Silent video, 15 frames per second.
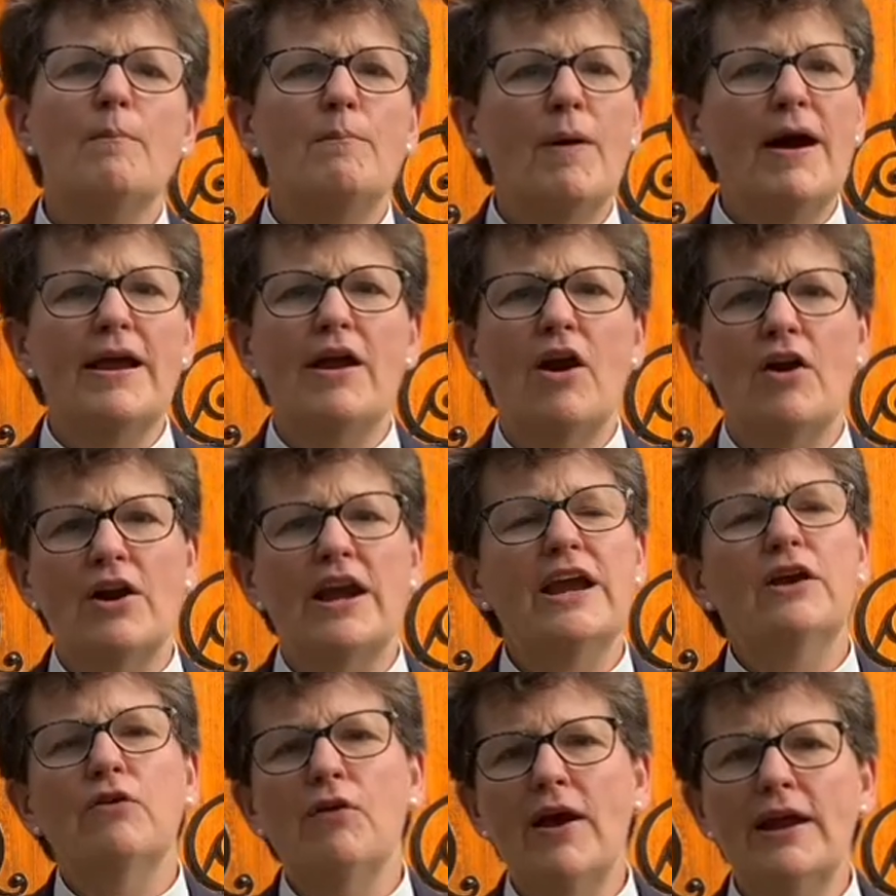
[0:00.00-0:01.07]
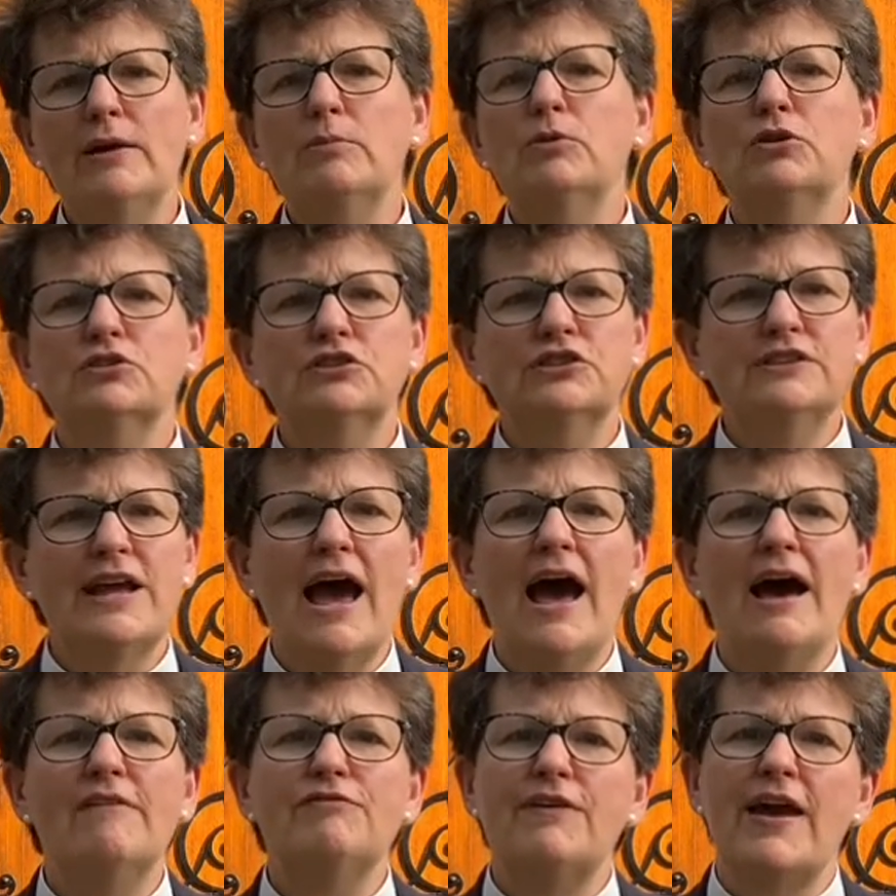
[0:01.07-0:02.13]
by our incredible
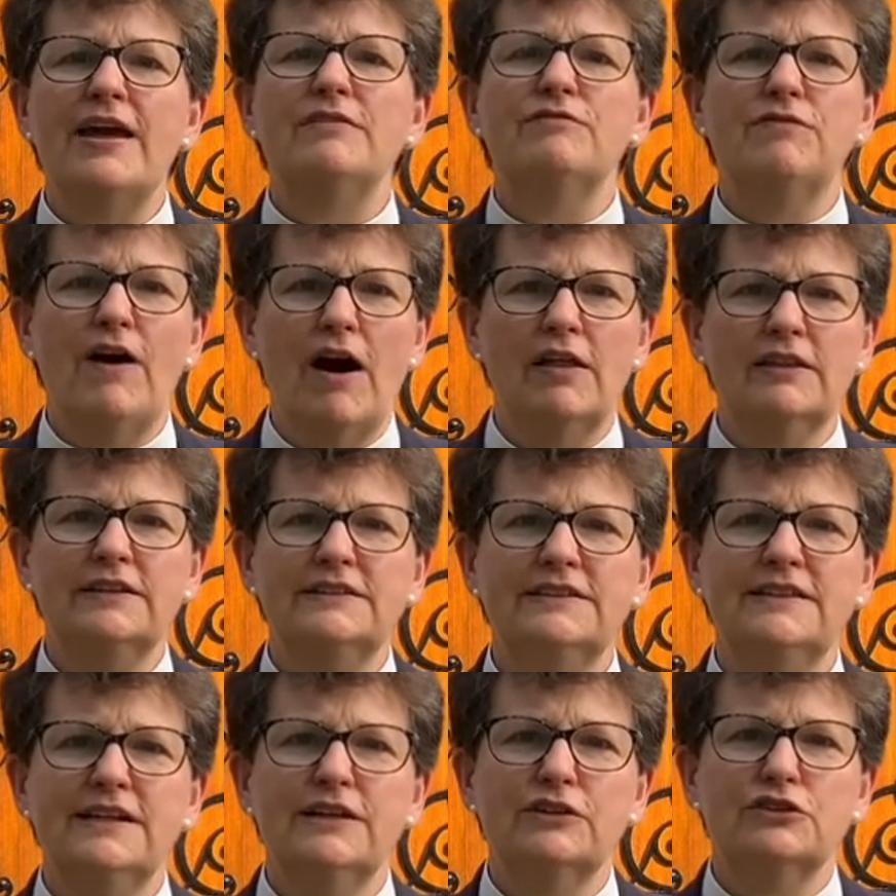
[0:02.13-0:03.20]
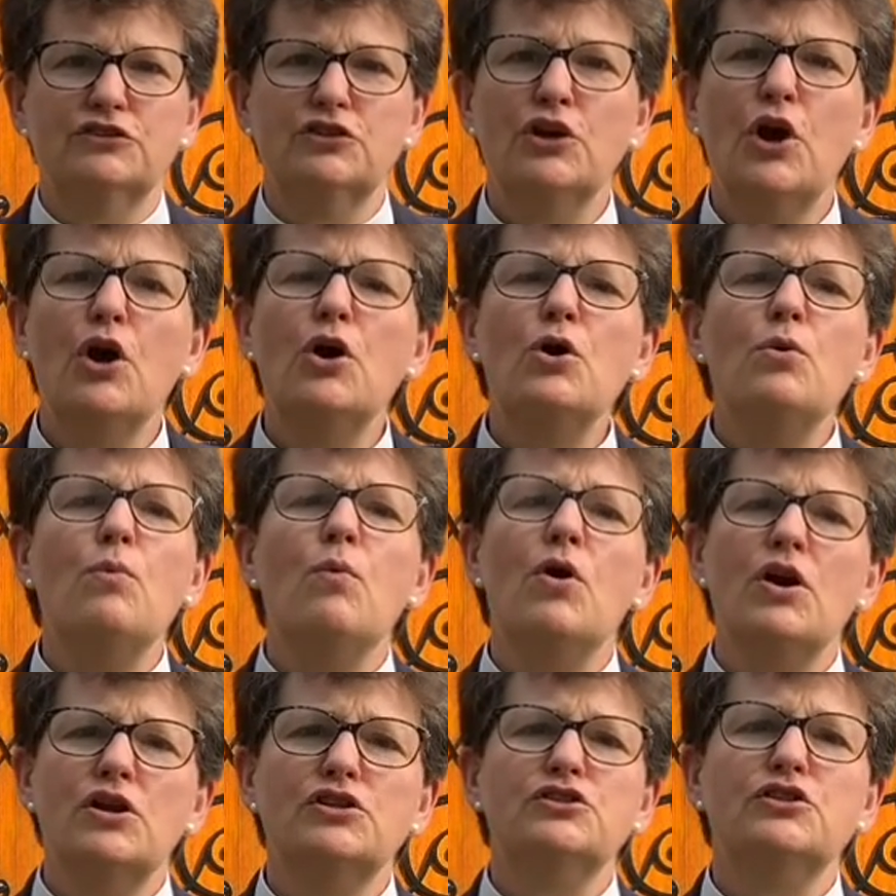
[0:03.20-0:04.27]
staff and volunteers who
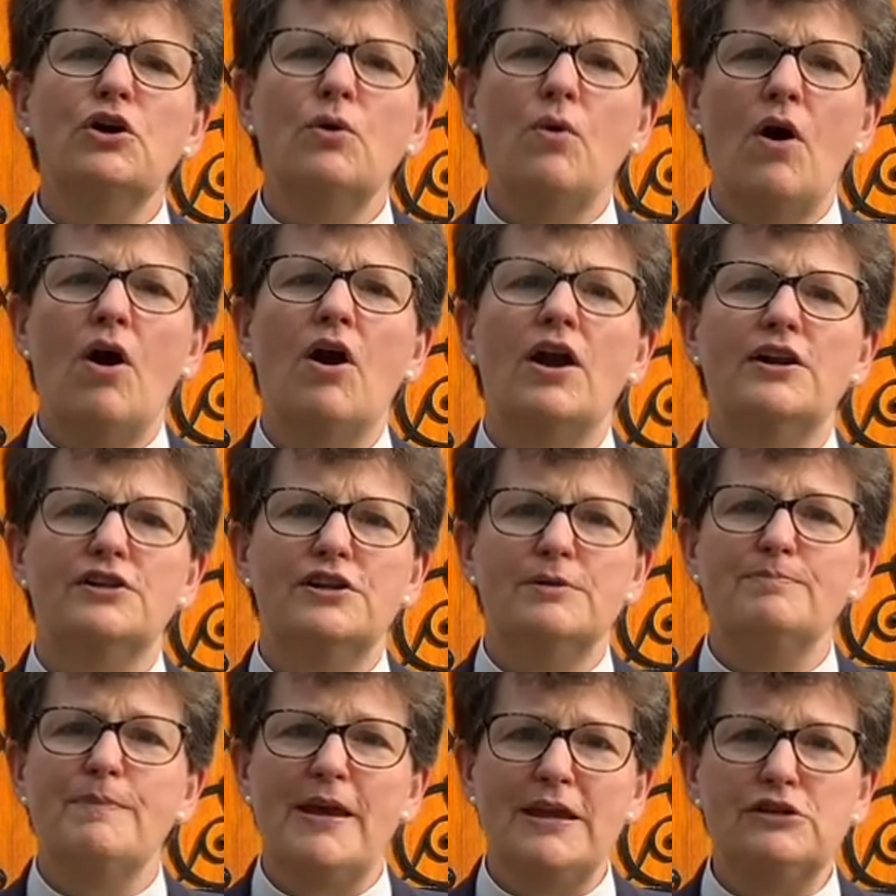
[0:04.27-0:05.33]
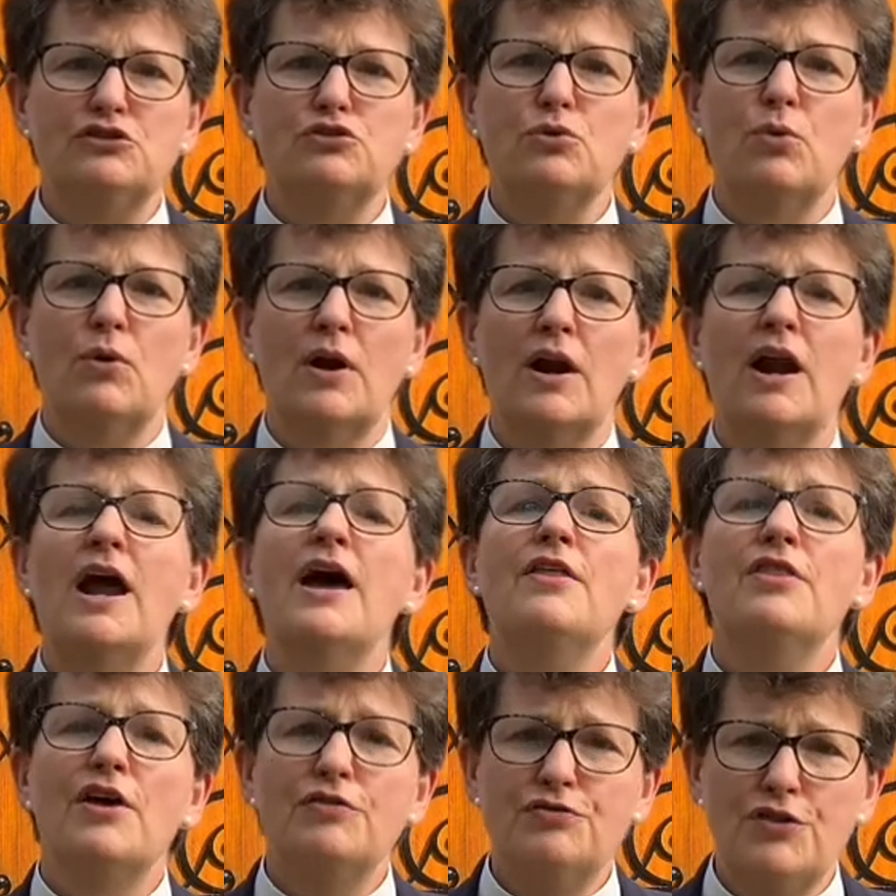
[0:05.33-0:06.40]
work so hard to make sure
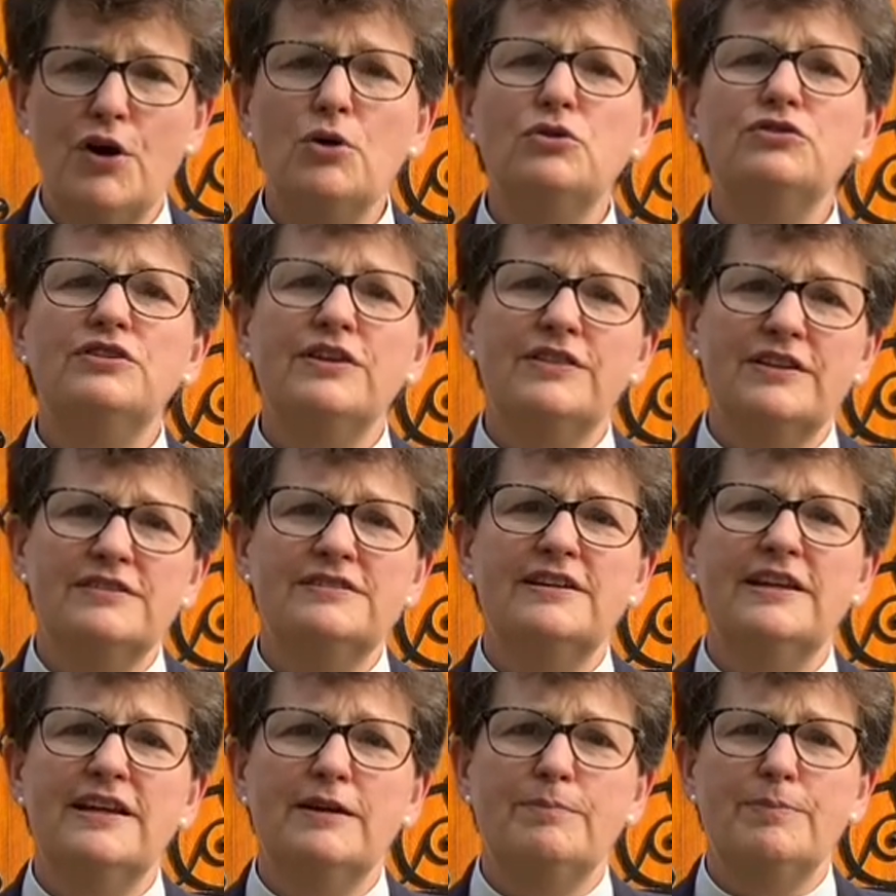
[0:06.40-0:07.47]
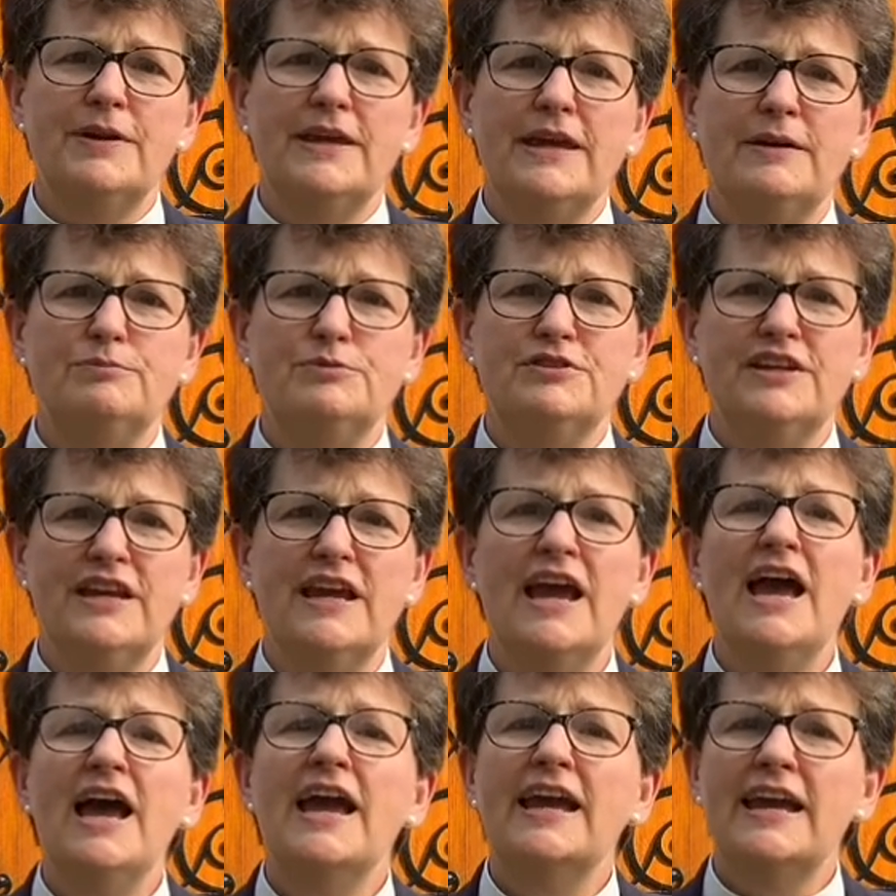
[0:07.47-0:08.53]
that those in the city of Poughkeepsie
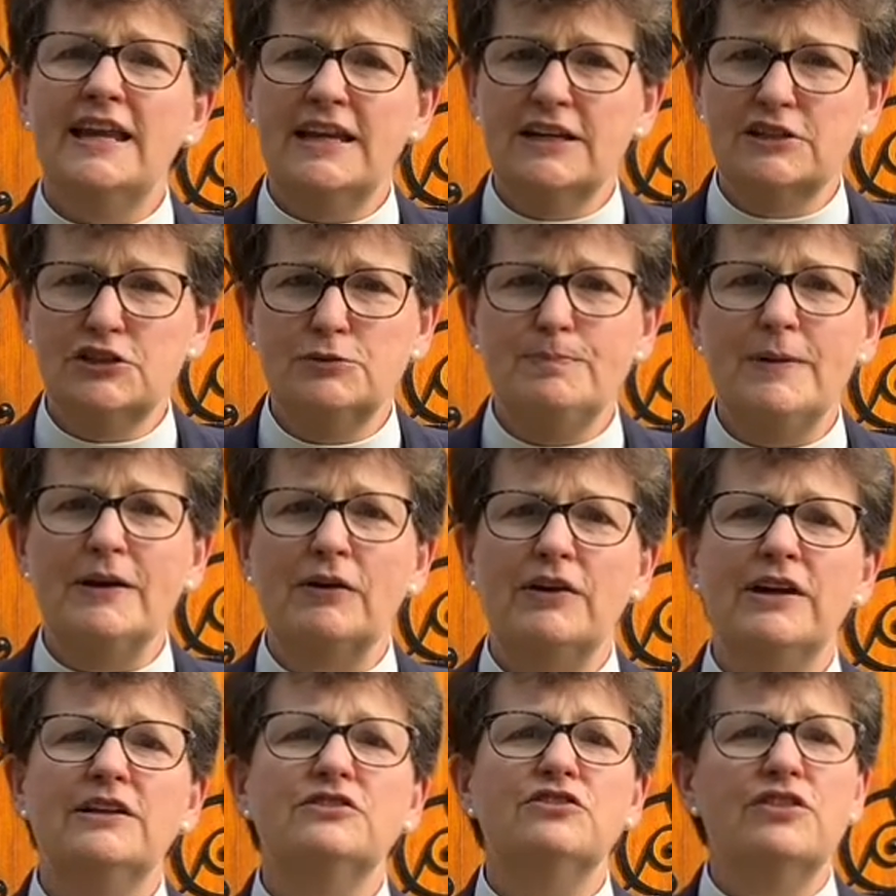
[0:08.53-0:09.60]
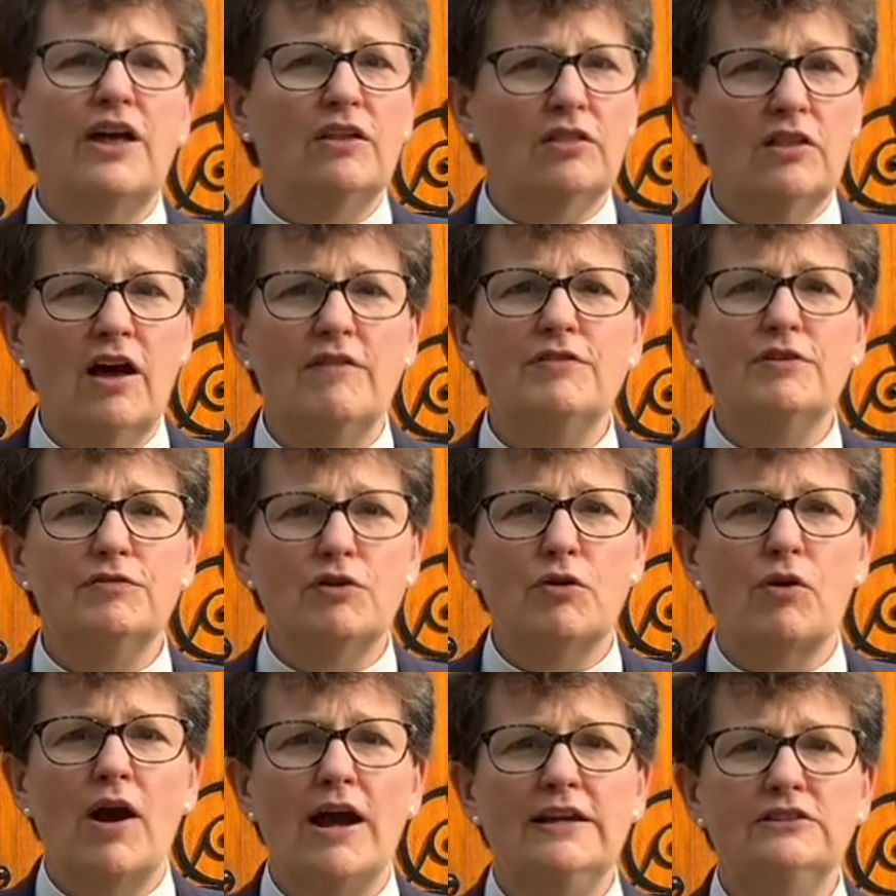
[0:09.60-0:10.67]
can experience the love of
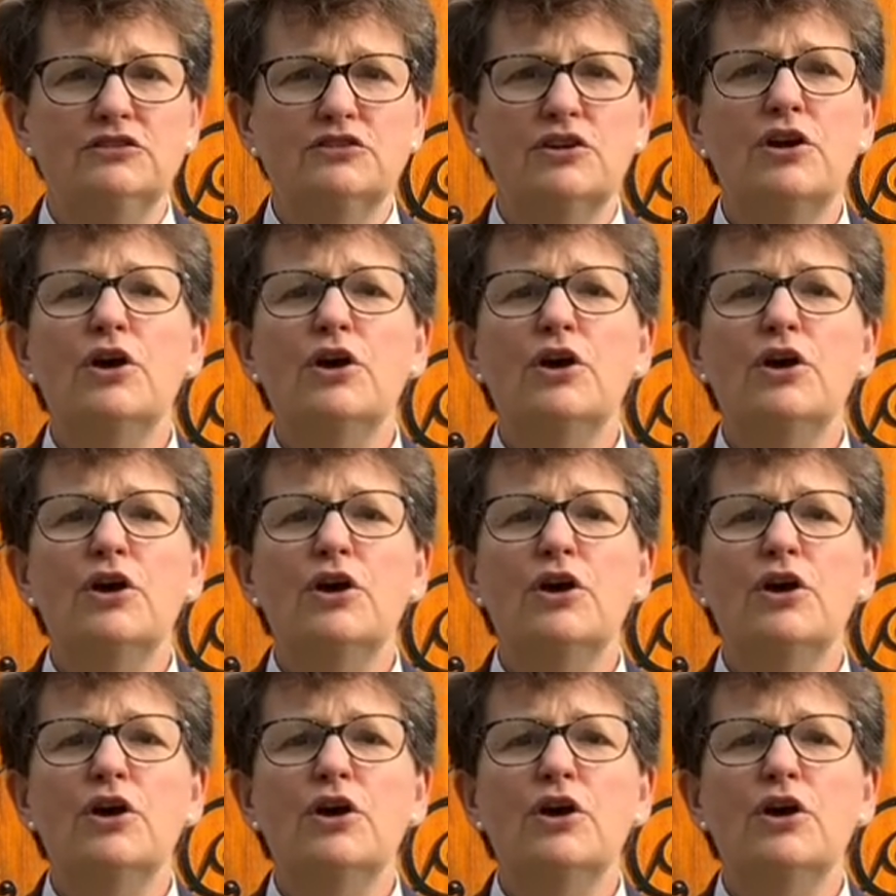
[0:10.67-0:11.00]
Christ